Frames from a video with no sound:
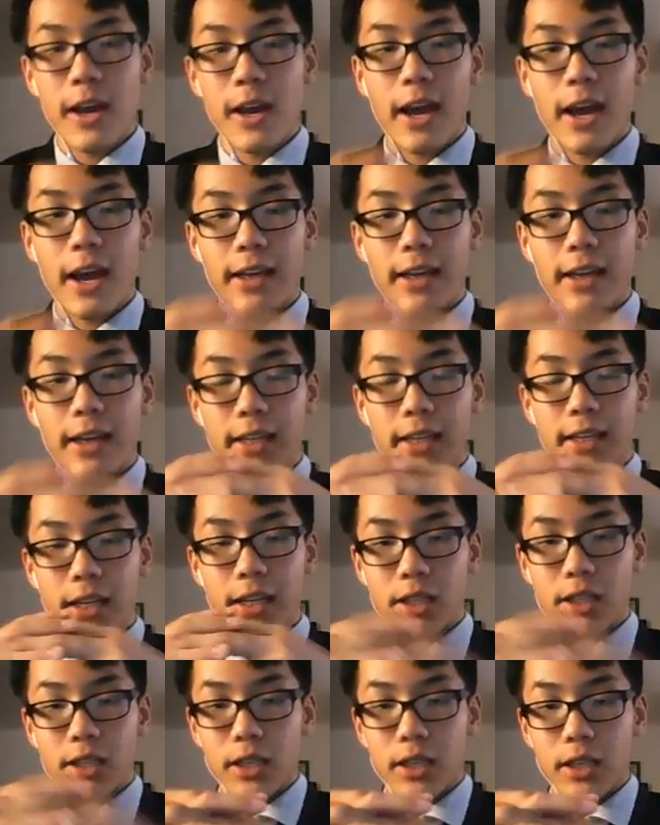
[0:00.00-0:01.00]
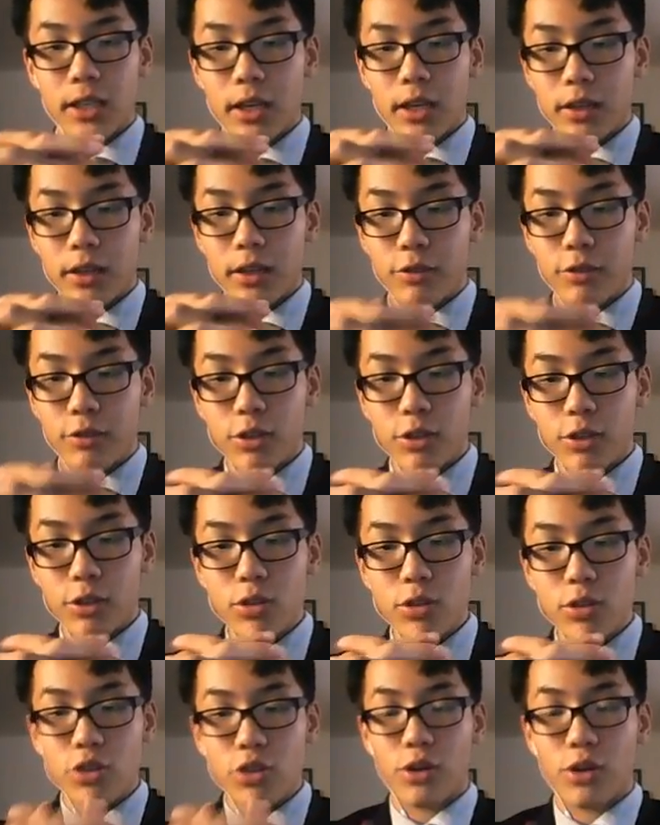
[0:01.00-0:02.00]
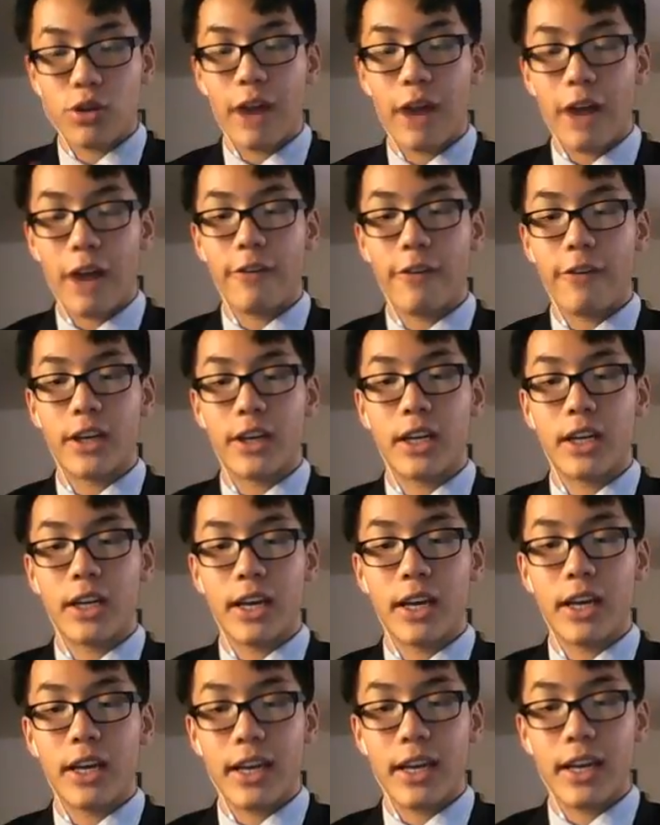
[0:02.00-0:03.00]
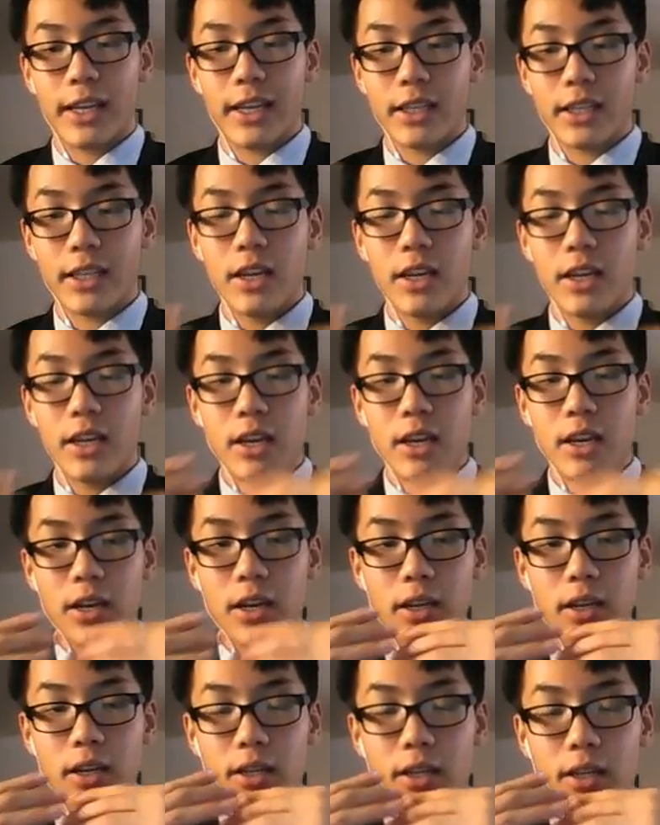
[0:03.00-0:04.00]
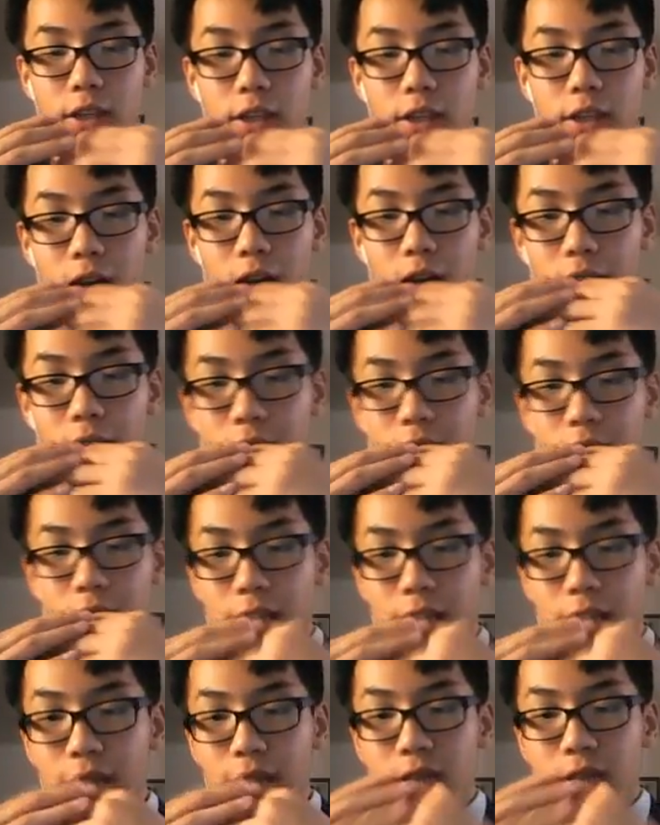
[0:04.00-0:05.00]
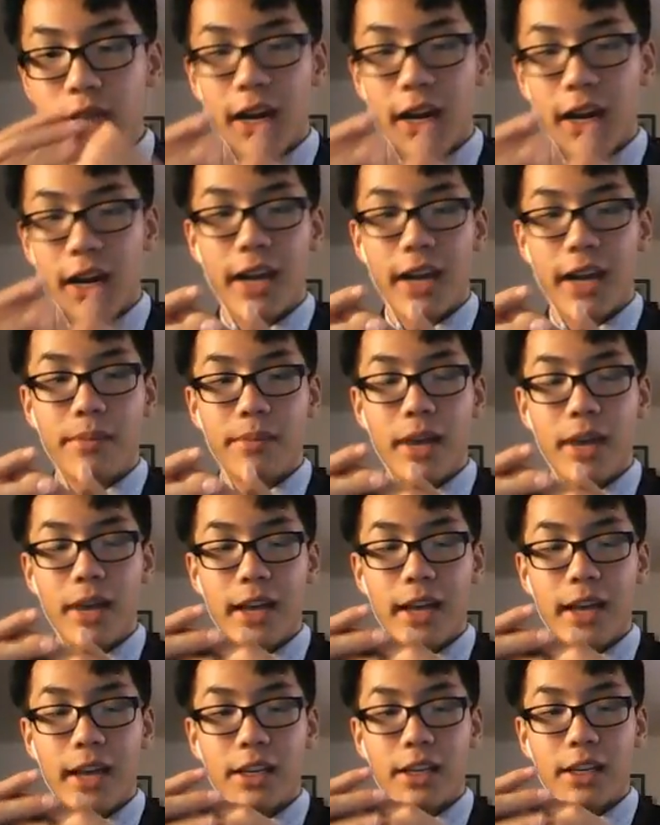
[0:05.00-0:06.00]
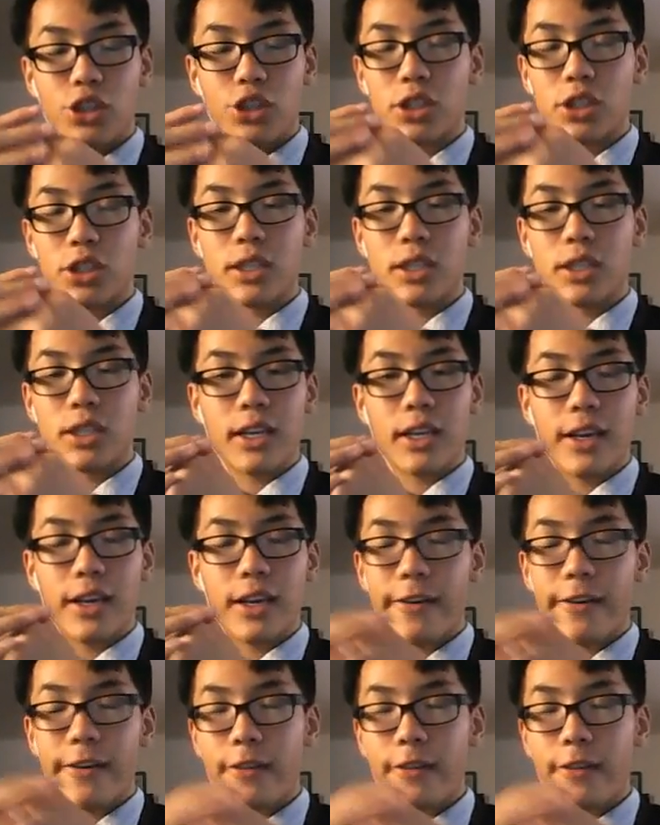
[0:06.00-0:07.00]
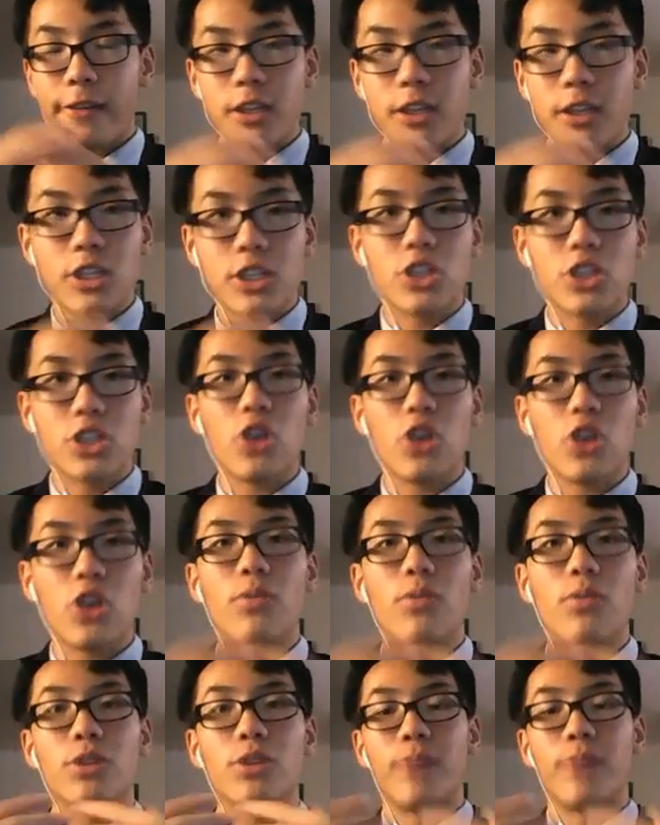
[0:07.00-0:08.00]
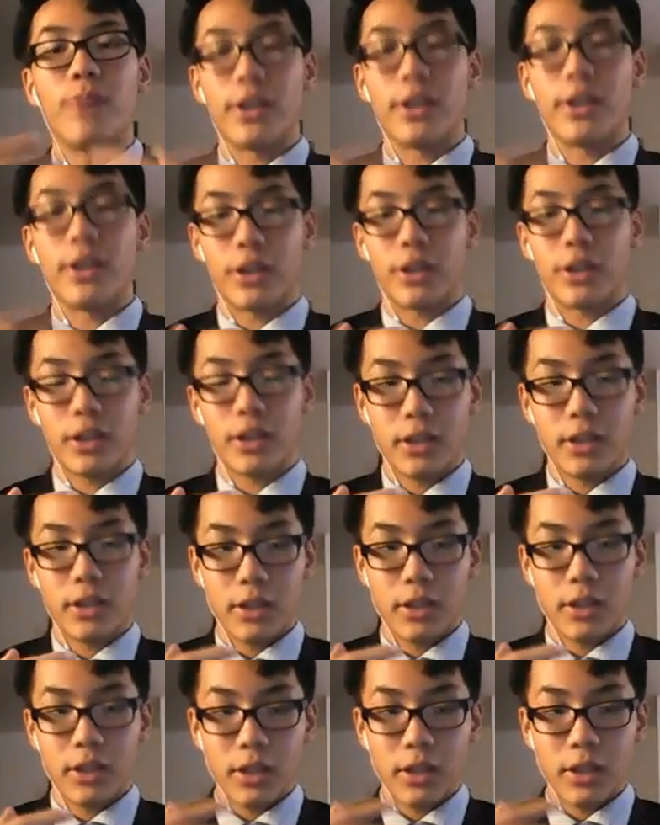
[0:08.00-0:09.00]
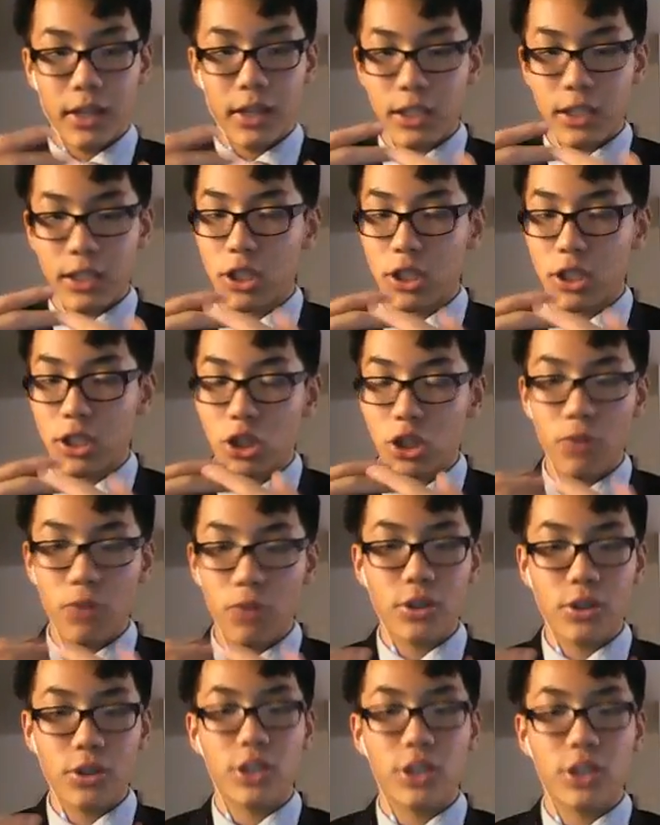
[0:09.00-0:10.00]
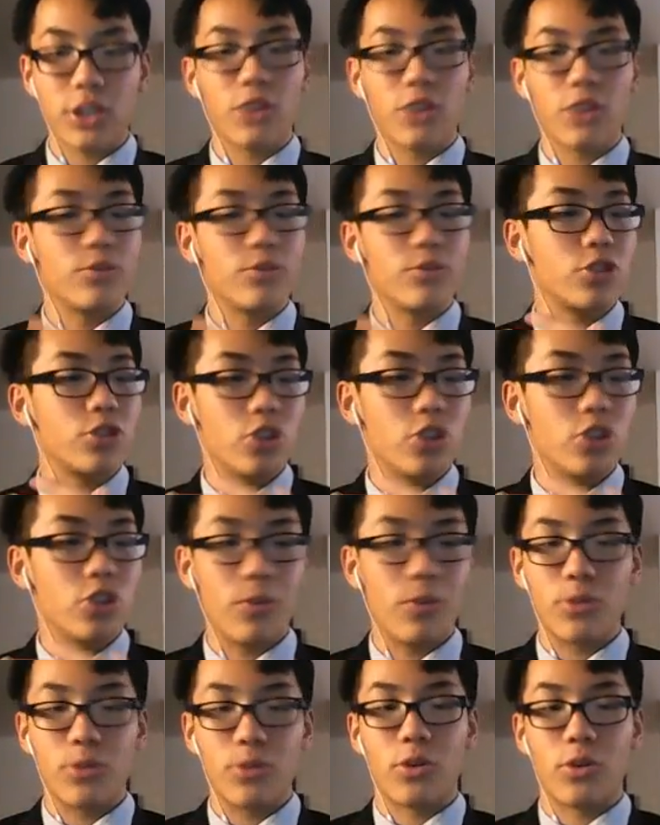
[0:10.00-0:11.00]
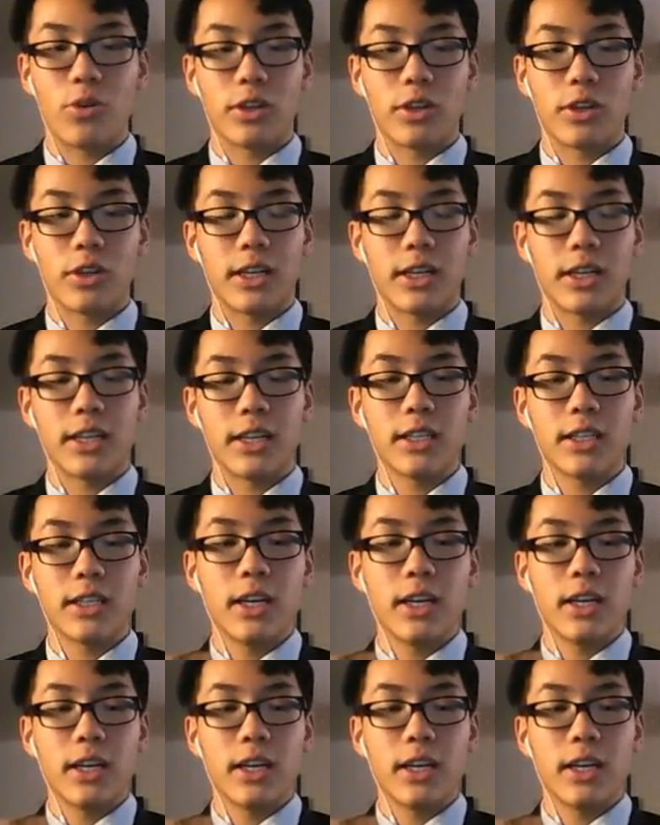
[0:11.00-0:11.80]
and it reduces traffic, it saves time, and it's so much better. It's so much easier and so much more organized.